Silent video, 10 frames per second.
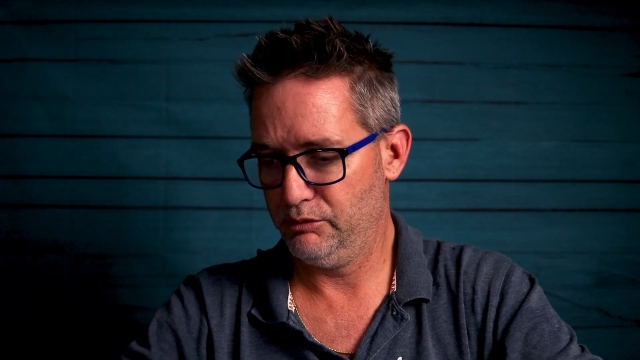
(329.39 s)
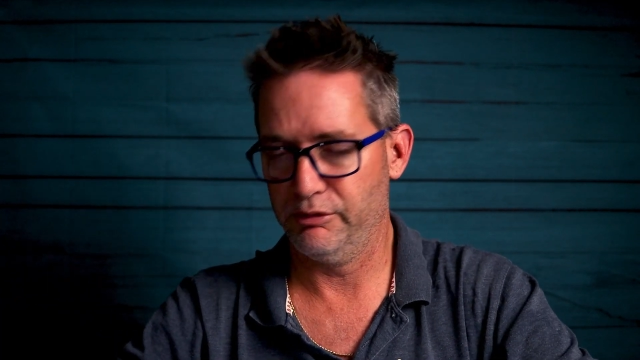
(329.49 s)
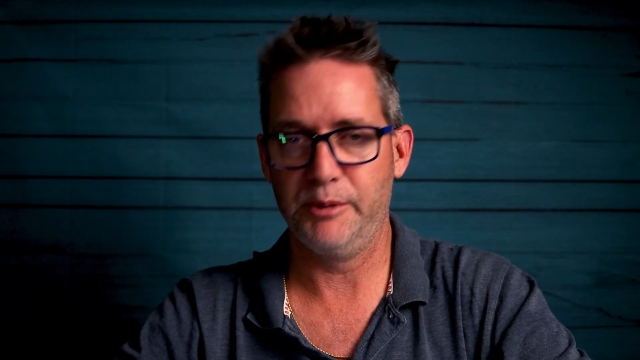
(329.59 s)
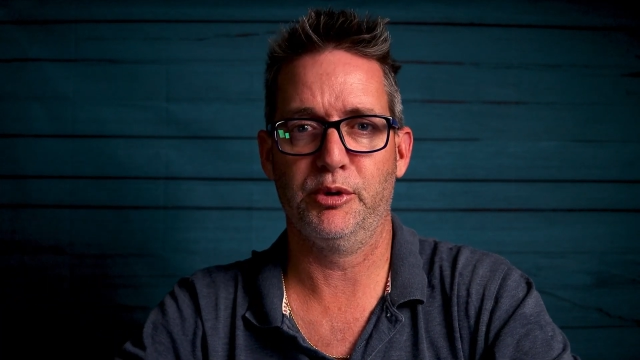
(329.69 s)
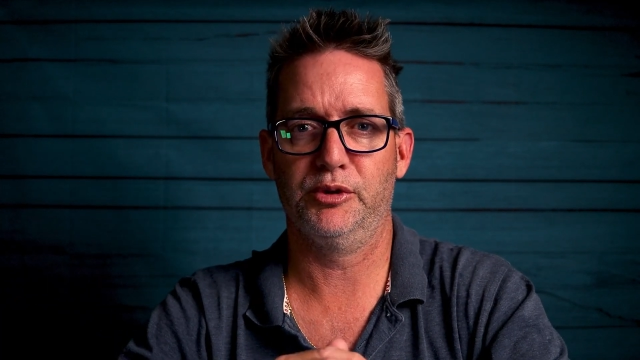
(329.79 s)

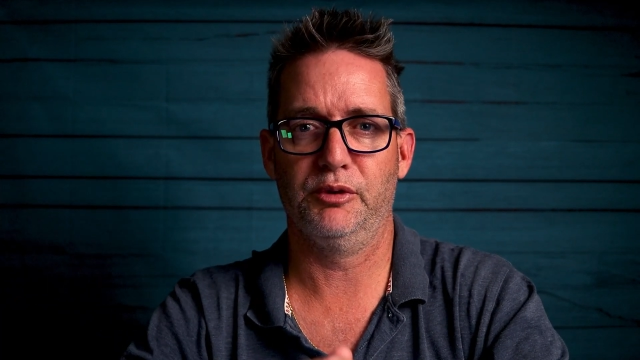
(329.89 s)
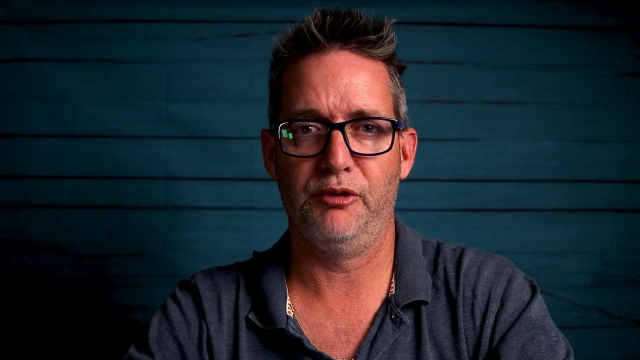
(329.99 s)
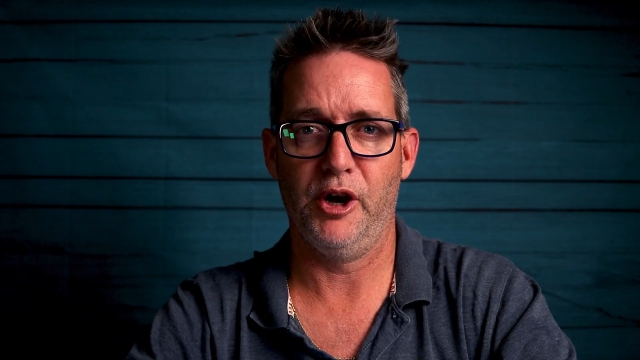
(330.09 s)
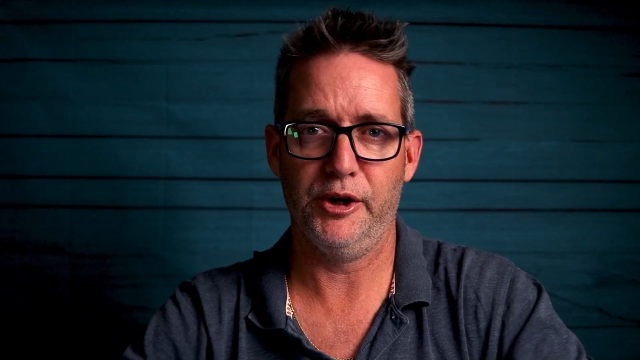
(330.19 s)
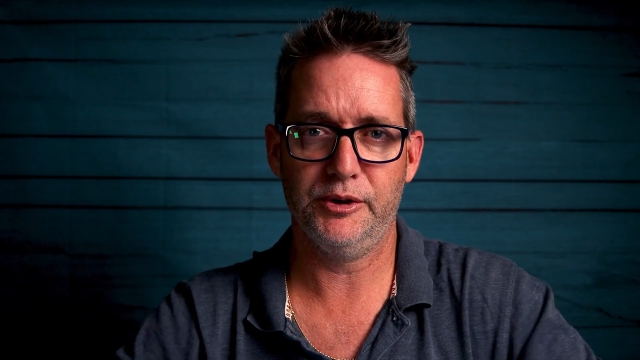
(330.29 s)
reboot the
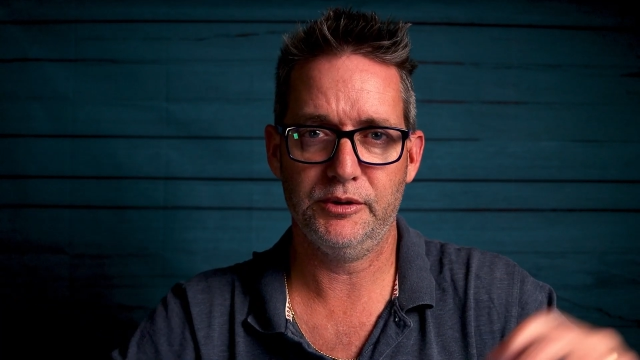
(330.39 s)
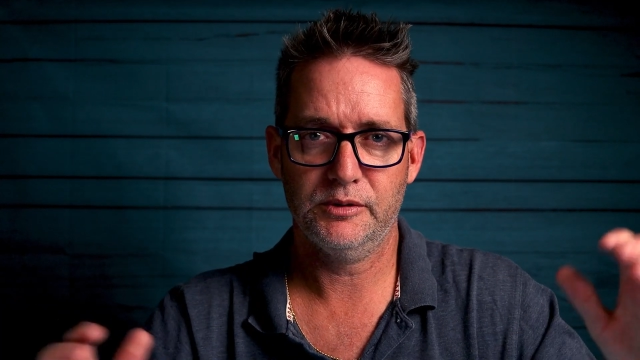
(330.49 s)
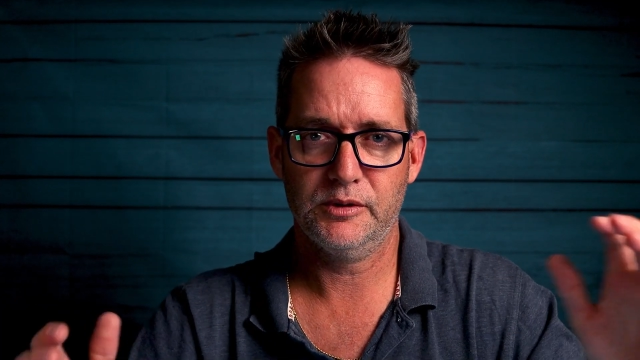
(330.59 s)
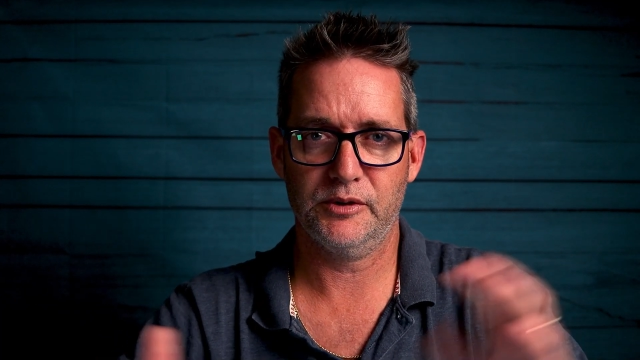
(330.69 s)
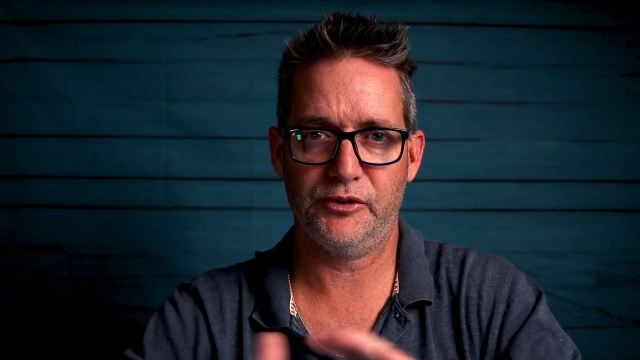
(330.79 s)
phone,
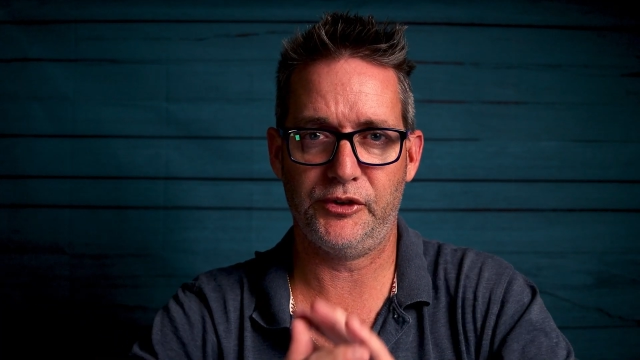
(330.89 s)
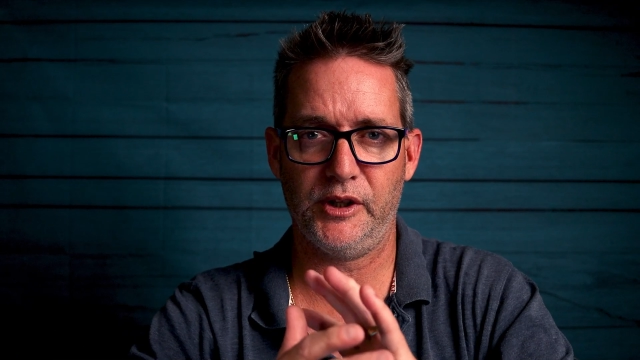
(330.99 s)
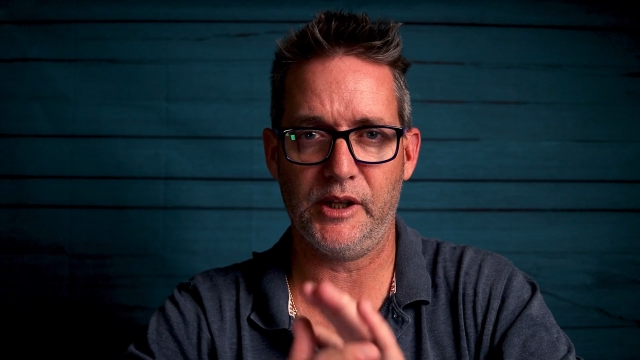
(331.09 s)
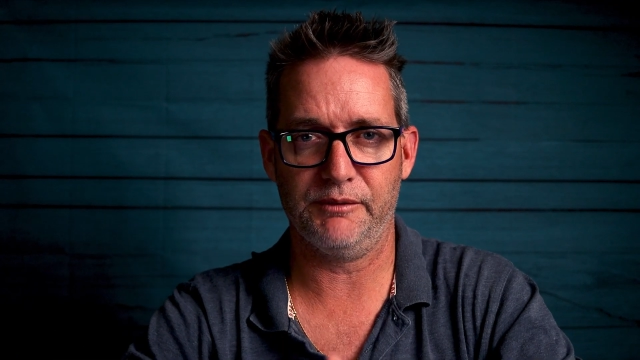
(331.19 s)
sync